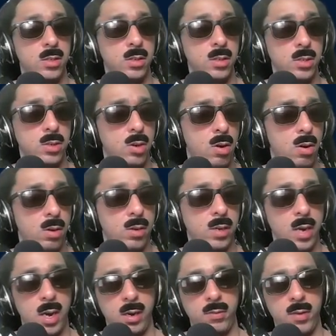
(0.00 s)
card
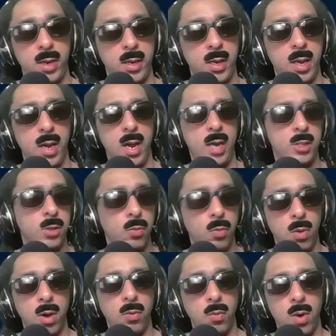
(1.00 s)
kind of like as a
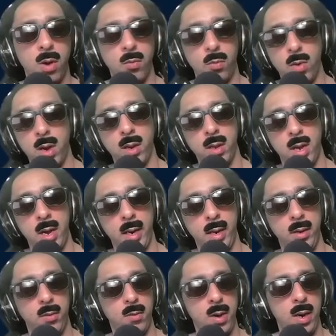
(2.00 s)
1/1/1
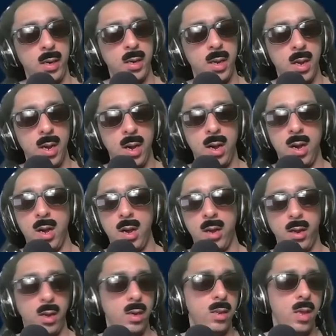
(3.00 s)
line, right?
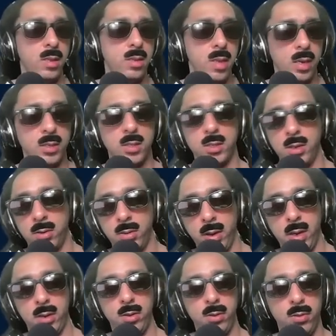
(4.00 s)
And then still
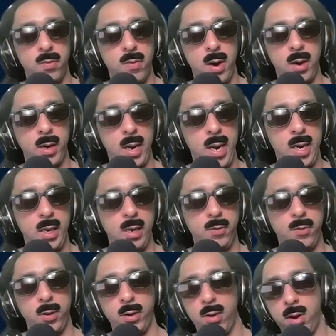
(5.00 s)
include Rare Candy
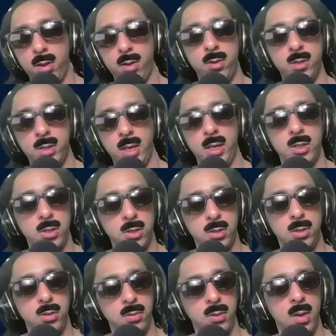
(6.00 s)
for your other stage
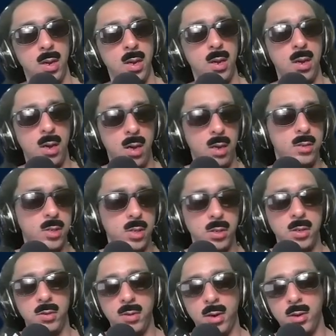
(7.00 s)
2. So
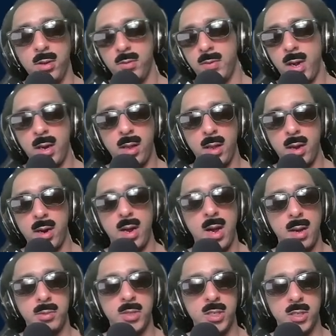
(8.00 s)
you've got a lot of
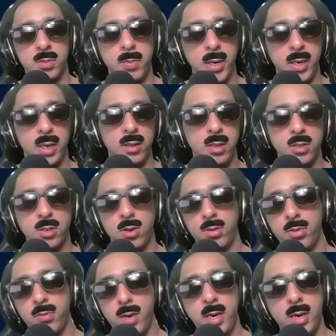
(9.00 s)
options, but again, these are
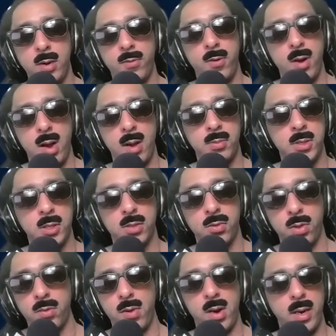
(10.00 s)
3 different options
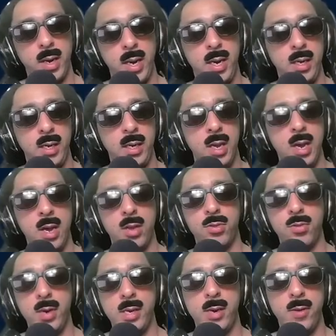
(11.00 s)
with Rare Candy,
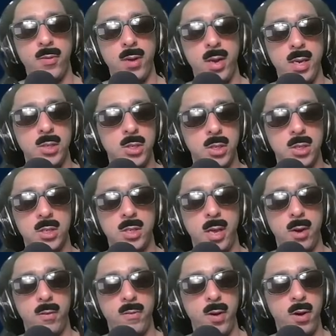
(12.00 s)
3 different engines
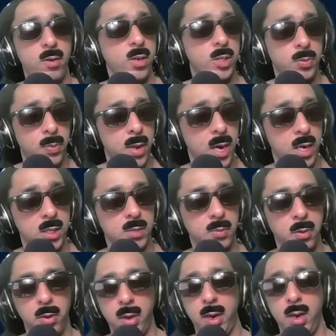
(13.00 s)
that are very
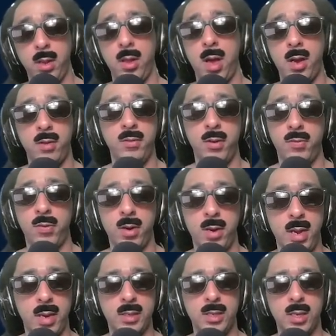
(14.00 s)
splashable in a lot of different
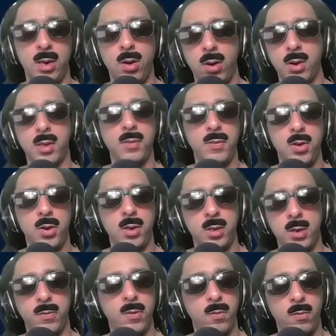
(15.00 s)
decks, and all give you a
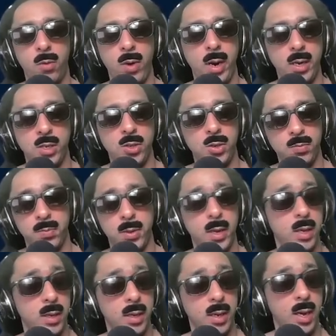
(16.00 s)
different way to
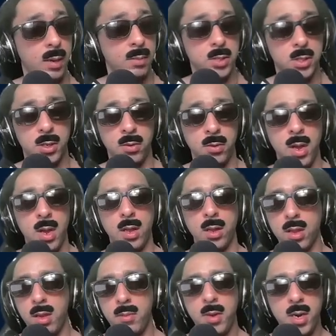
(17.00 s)
play the game. So
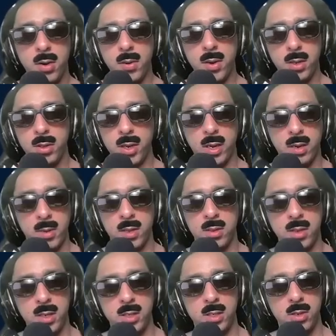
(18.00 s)
let me know what you think about
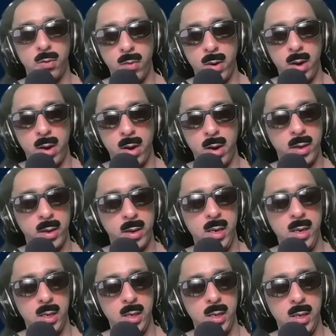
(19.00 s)
these Rare
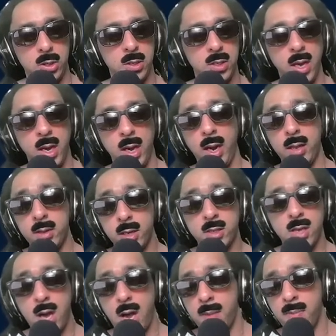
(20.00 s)
Candy engines, and
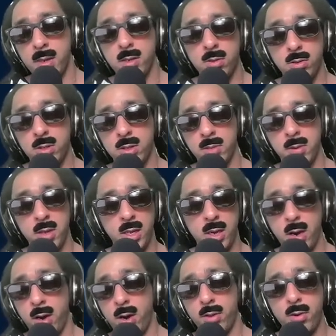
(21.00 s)
let's hop into some of
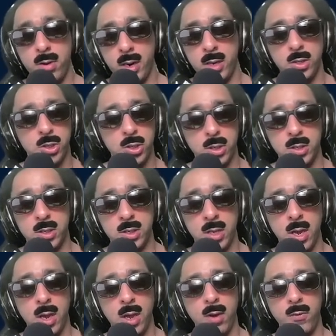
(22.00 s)
the other engines
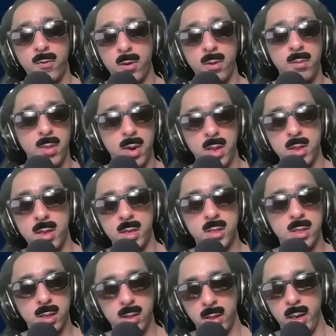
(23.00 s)
from
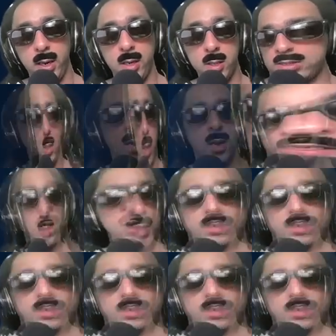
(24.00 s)
this latest set.